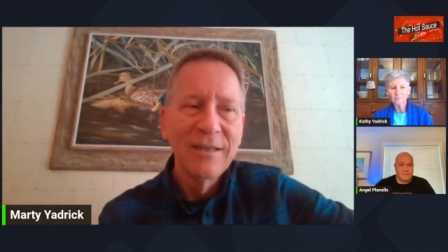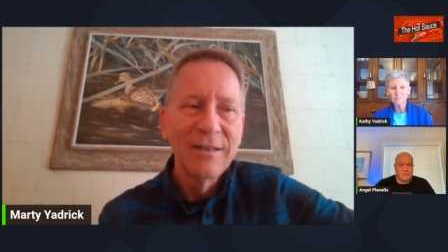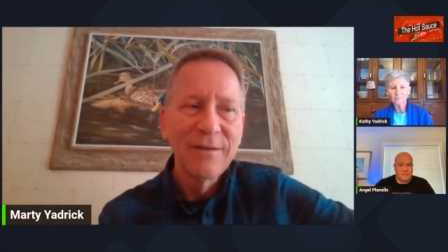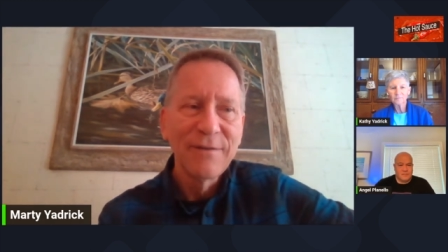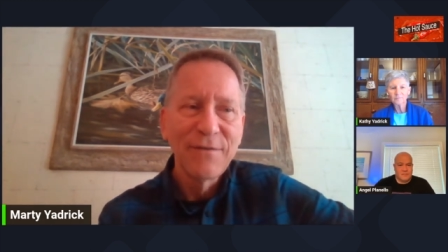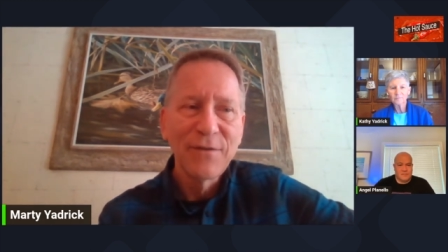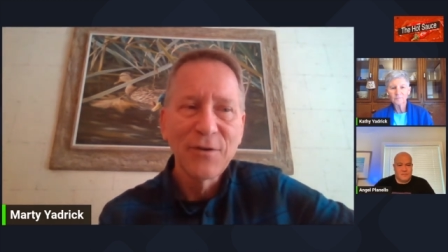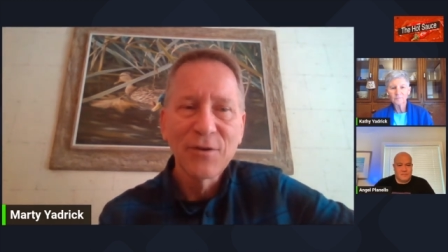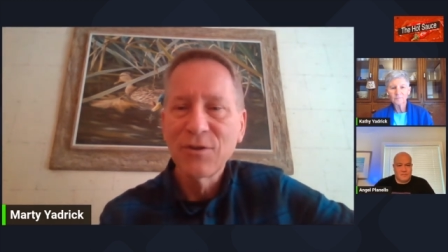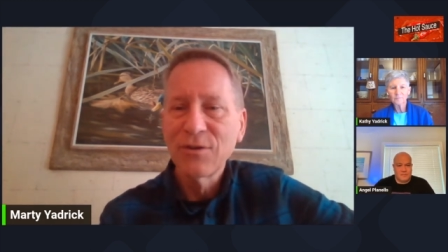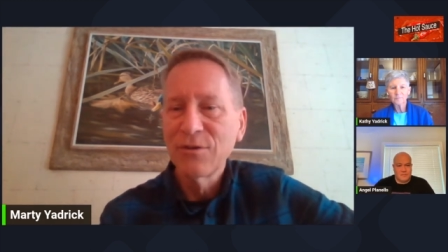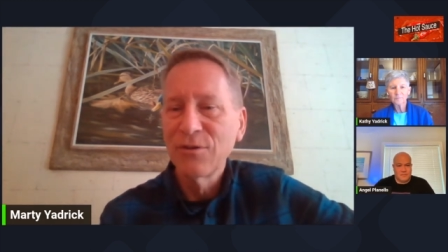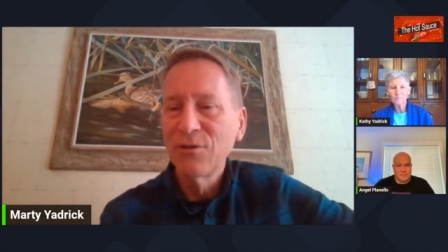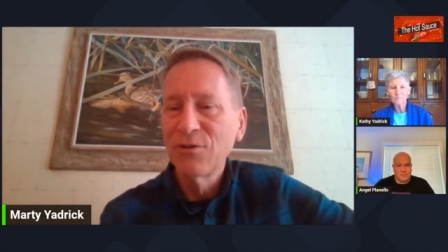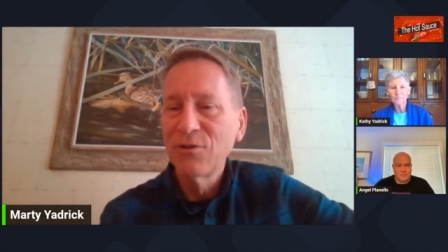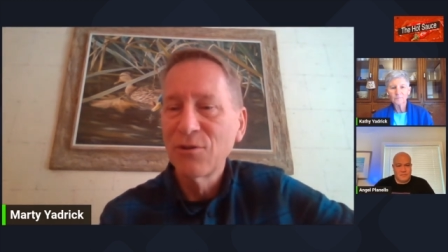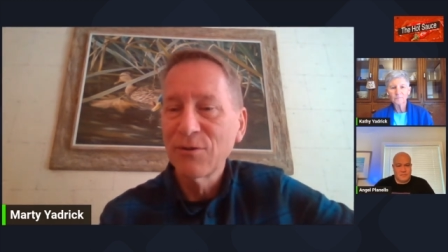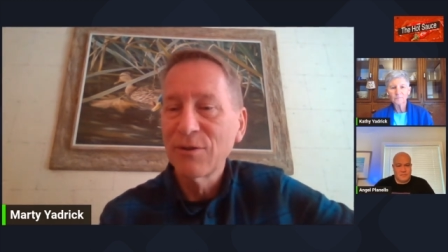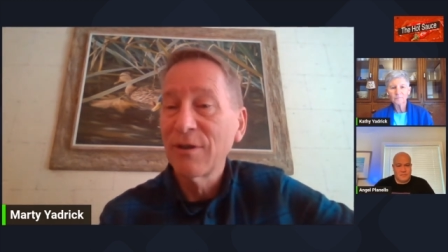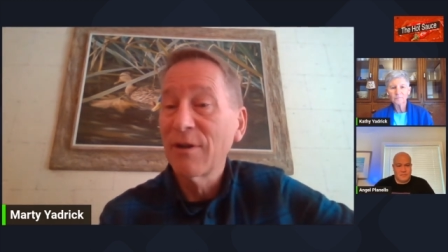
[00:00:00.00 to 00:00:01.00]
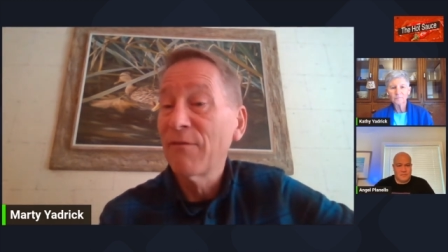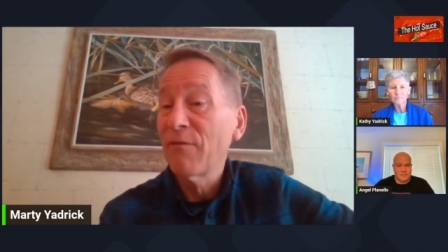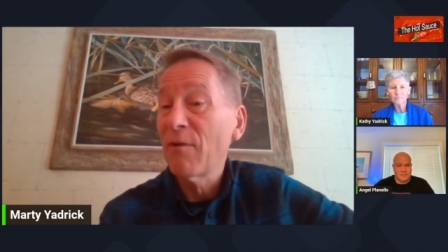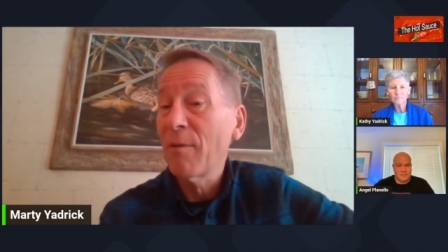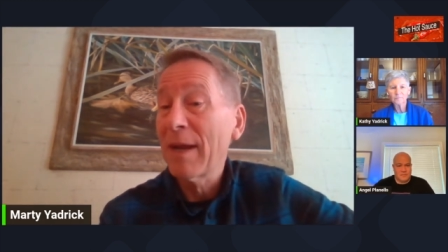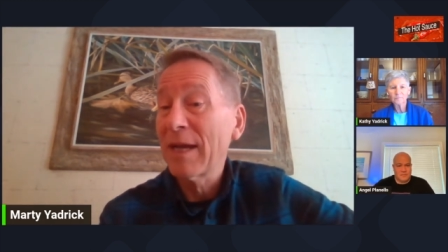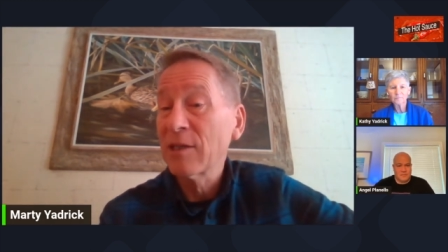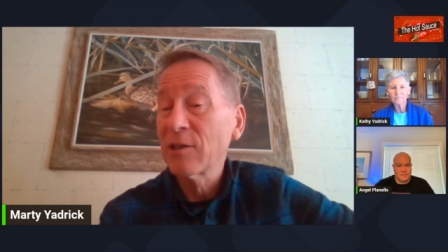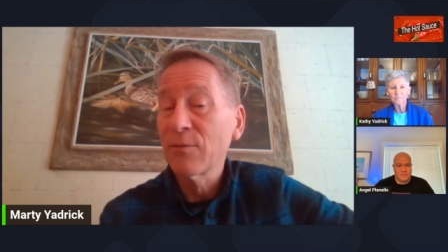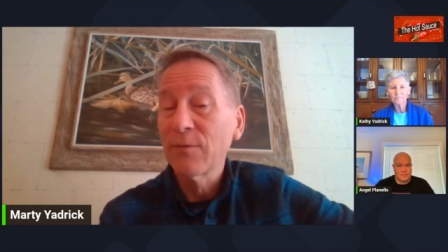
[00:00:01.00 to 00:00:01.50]
the first nutrition
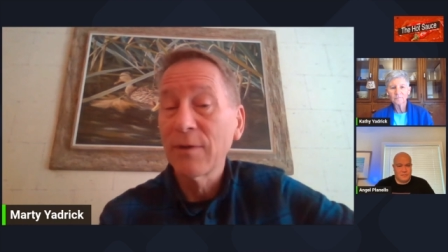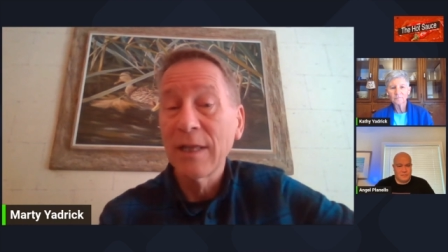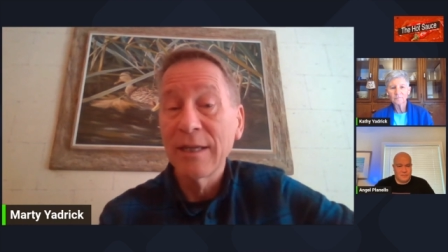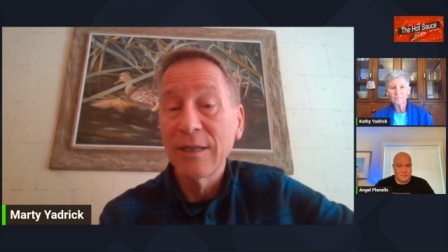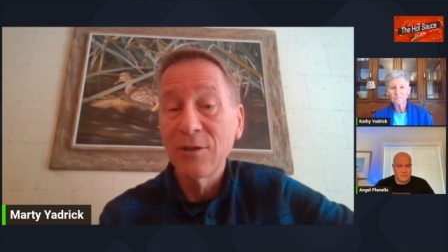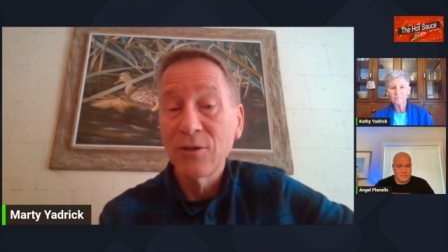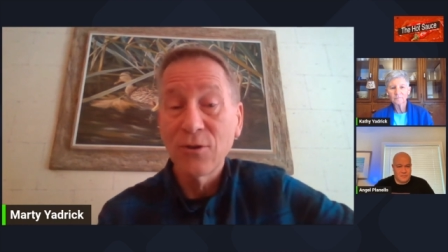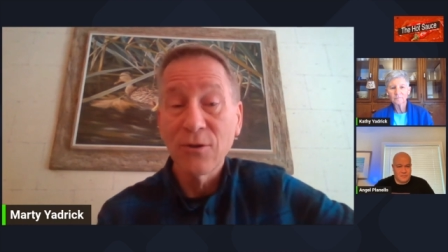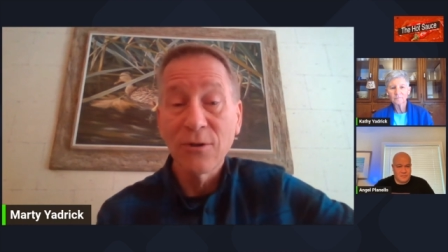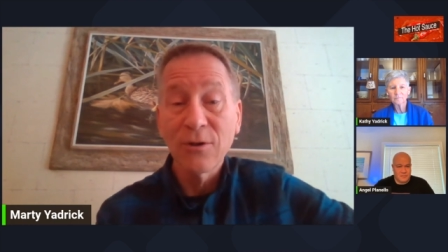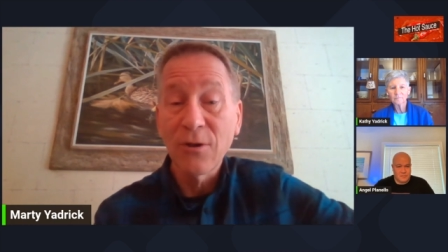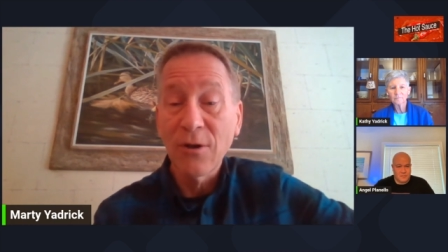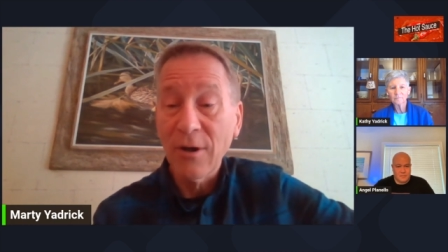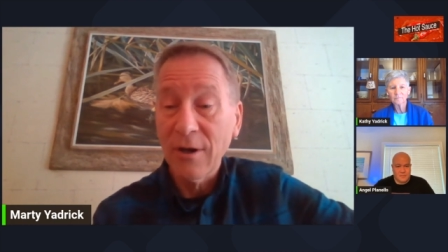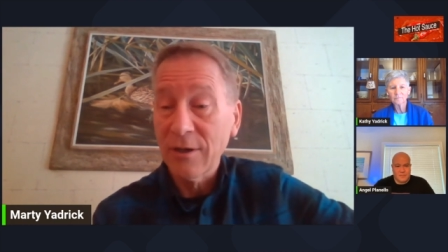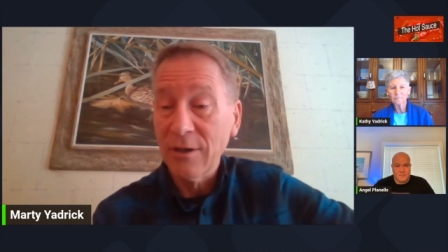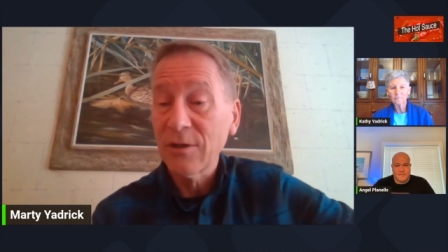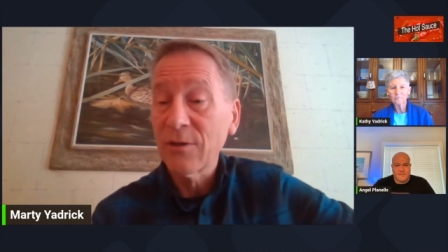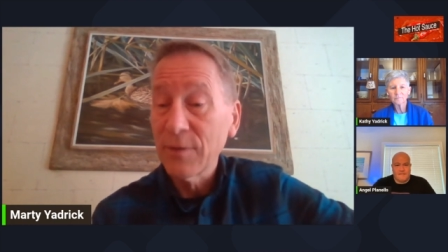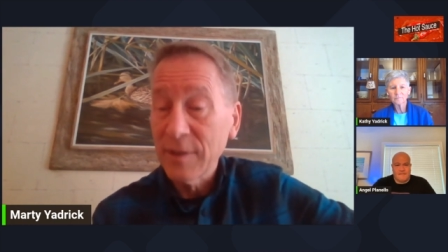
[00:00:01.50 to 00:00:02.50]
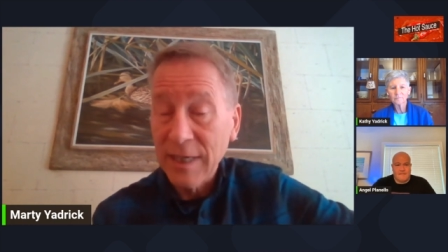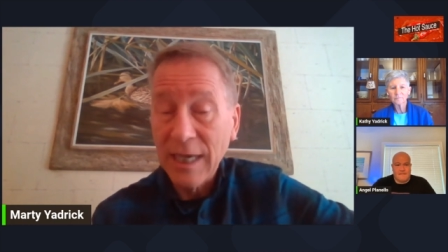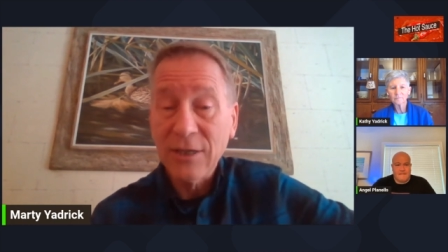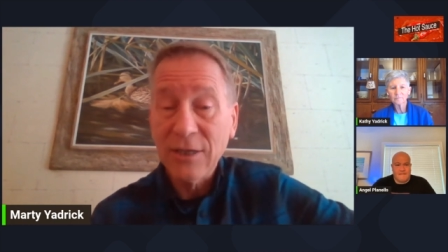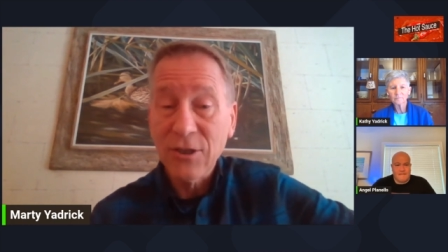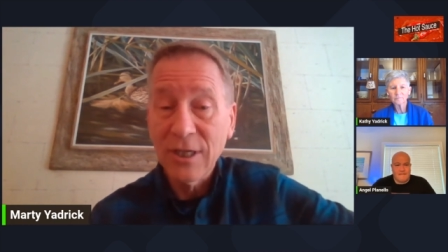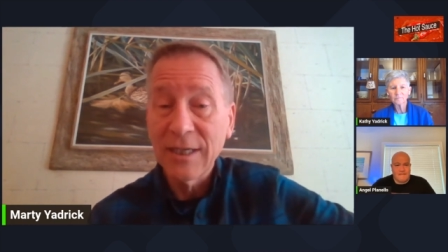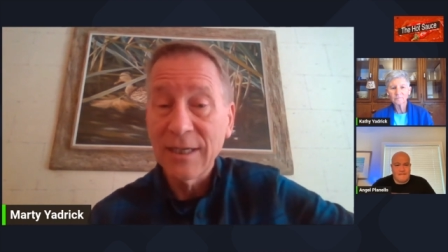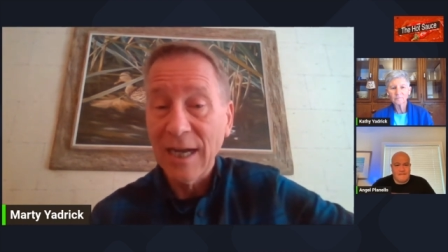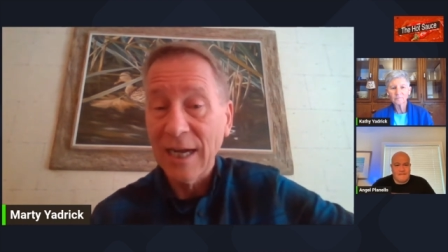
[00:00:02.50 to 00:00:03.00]
informatics related journal article was
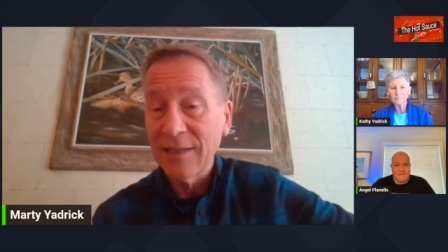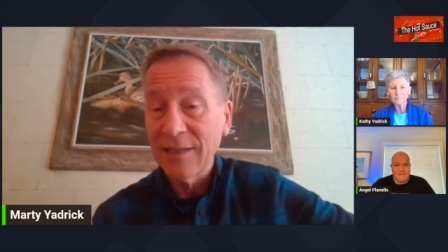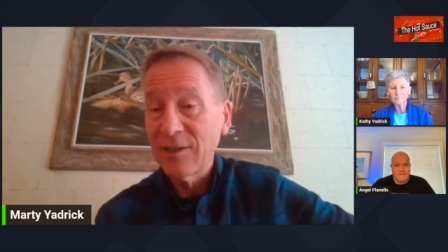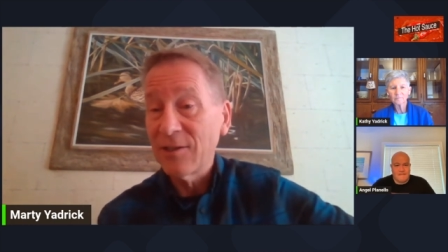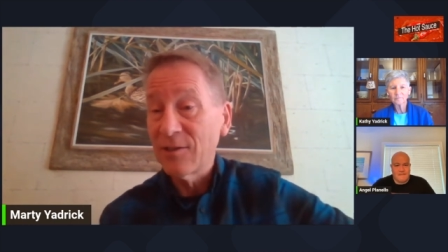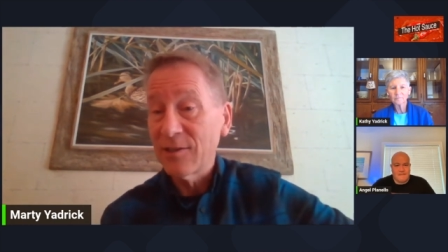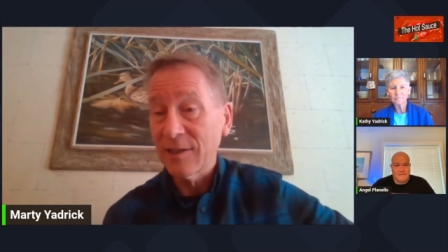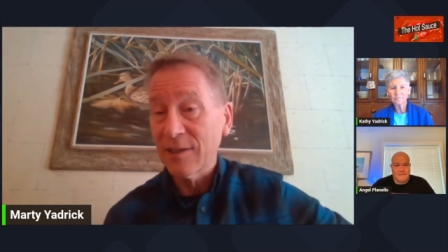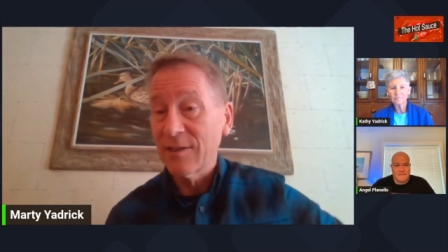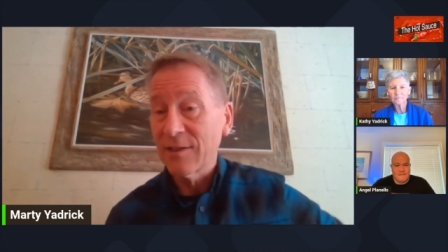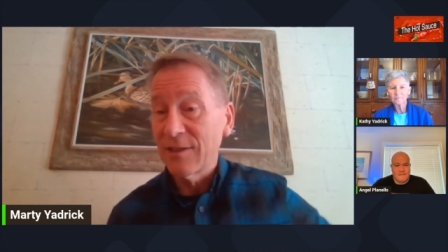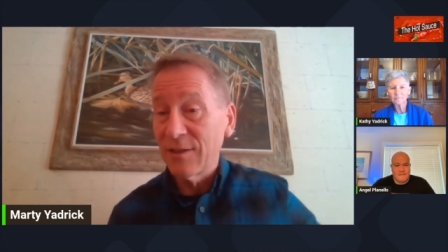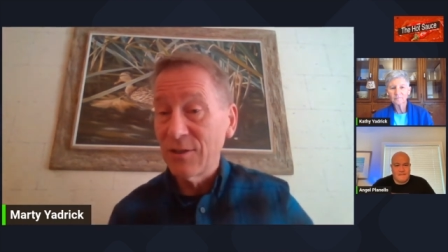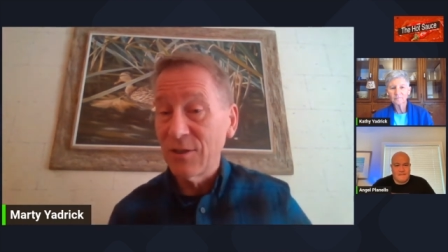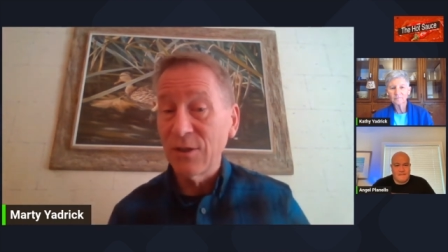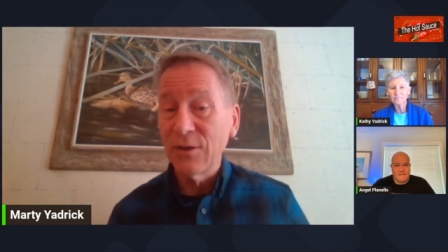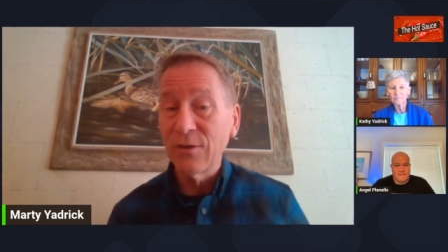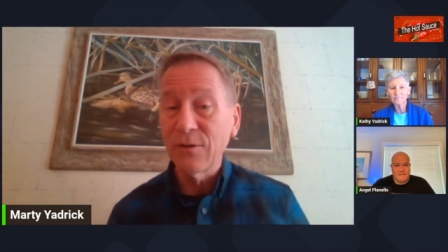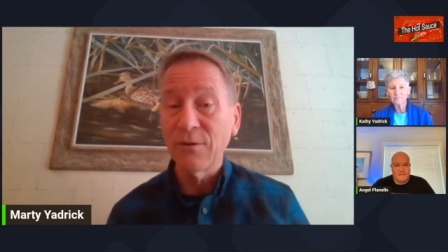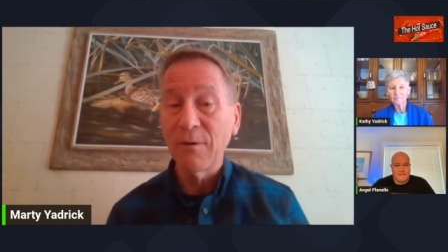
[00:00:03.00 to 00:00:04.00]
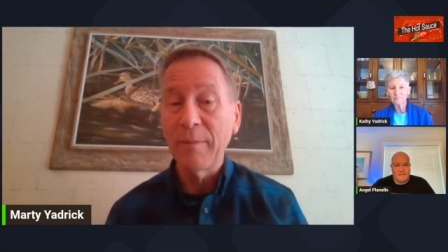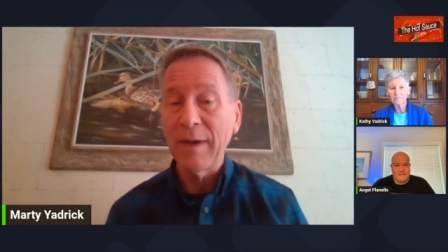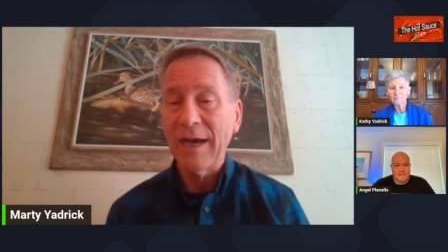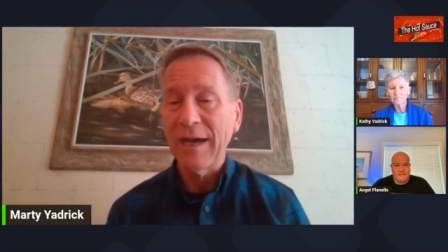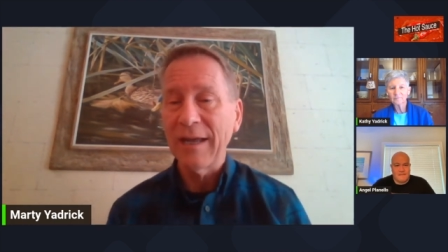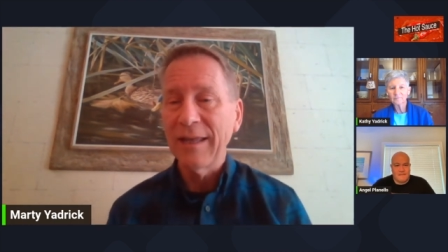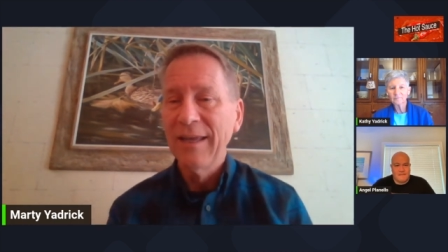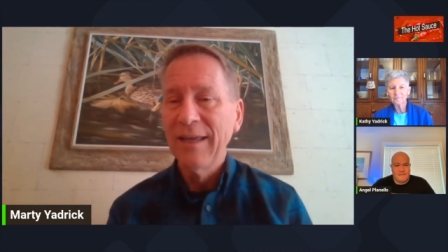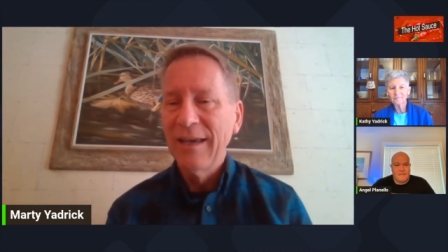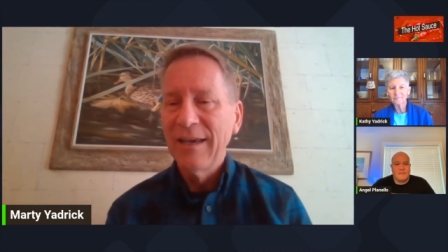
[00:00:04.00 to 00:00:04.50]
actually in 1962 about